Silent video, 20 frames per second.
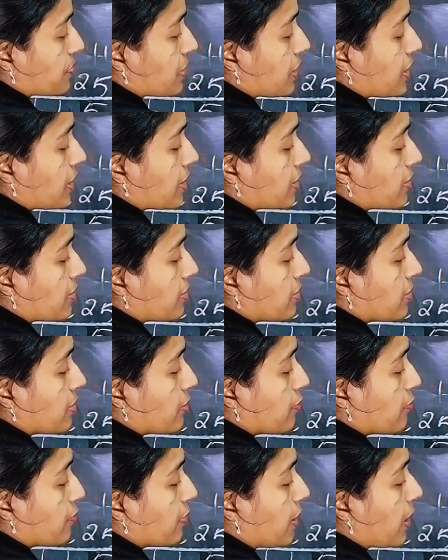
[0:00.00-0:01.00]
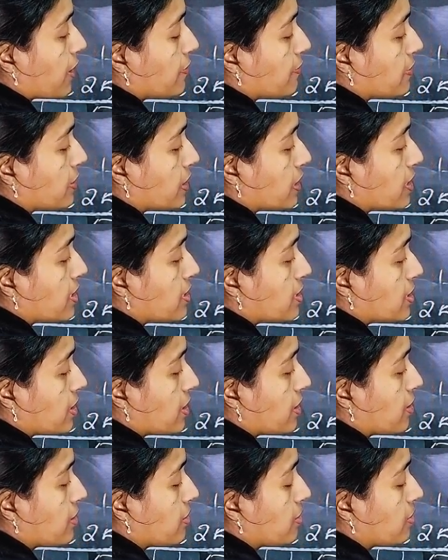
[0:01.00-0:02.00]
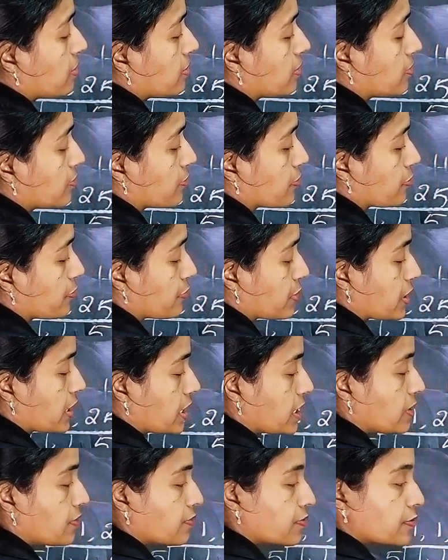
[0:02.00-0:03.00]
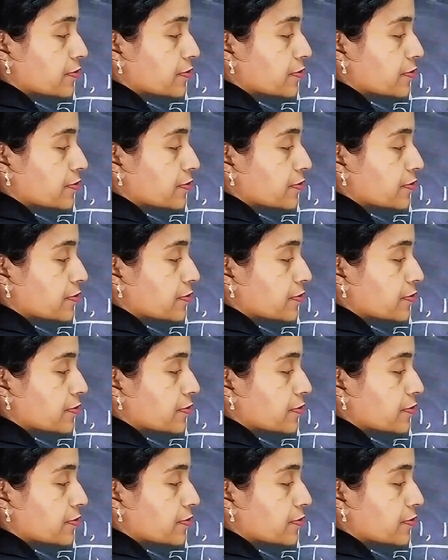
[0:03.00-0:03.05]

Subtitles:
and 5 3s are 15.